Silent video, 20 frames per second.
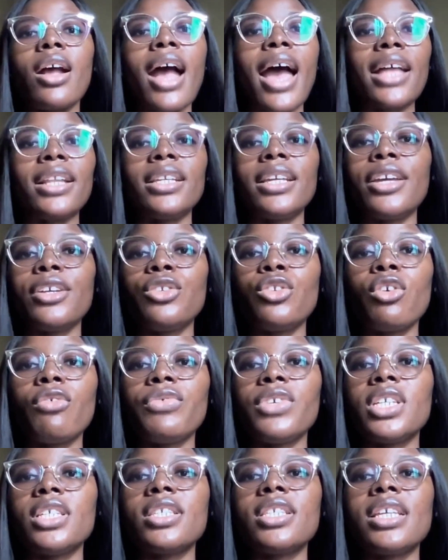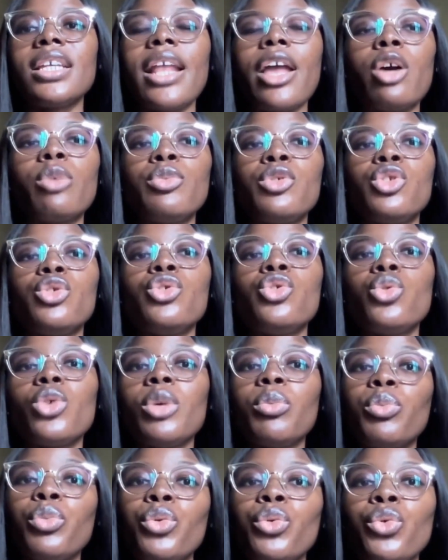at the end of it, it helps you to
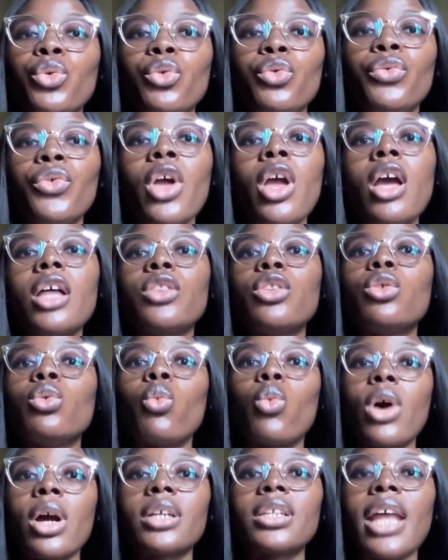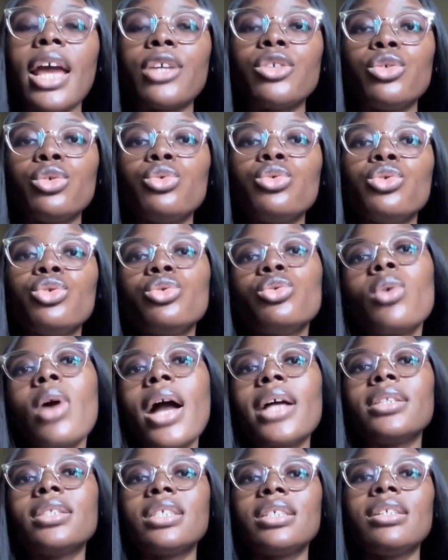improve the work that you do
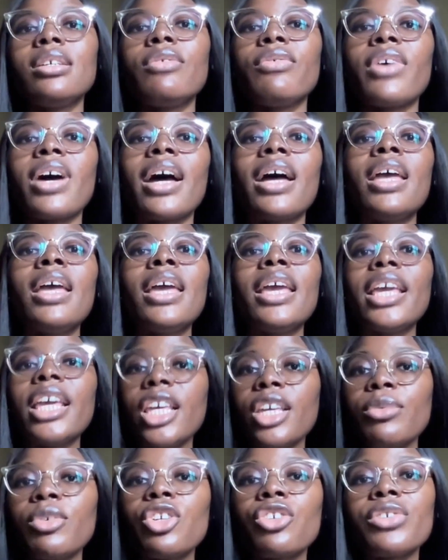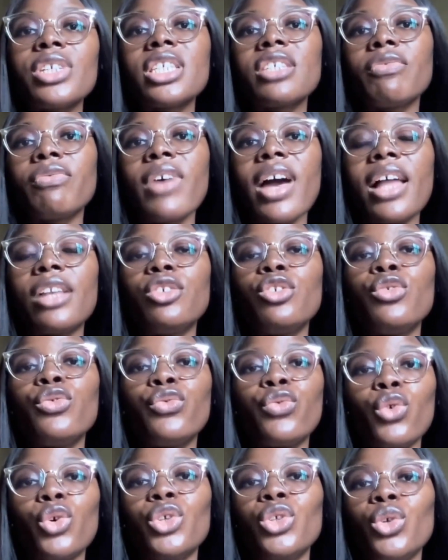and deliver increased value
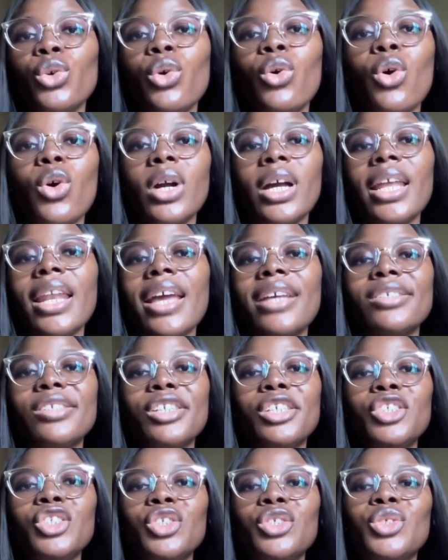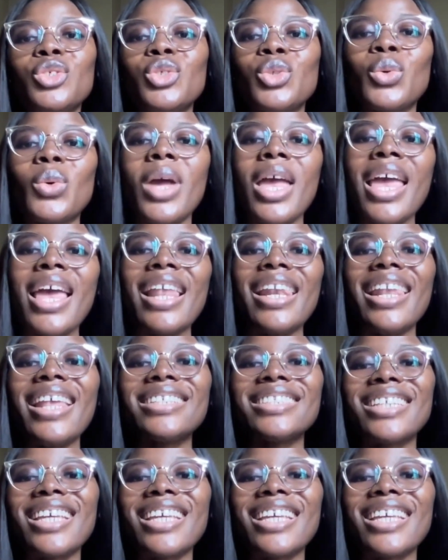for your organization. So let's